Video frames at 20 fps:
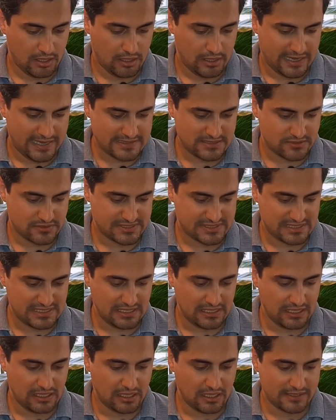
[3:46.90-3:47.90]
As you
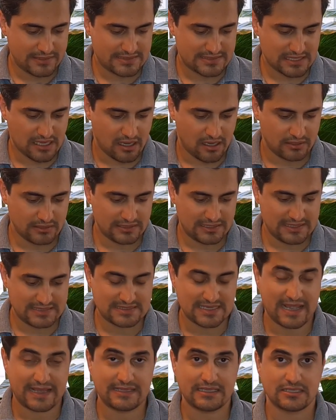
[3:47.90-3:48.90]
see, lights on
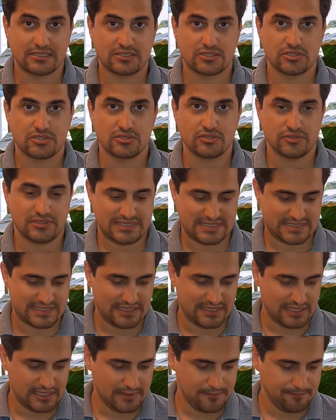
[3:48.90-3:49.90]
is added to
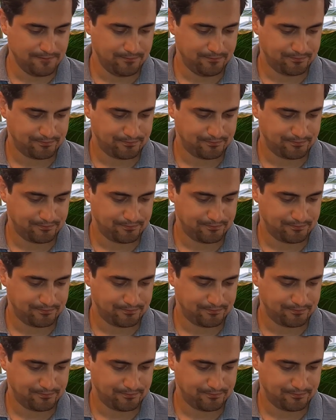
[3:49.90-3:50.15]
Siri.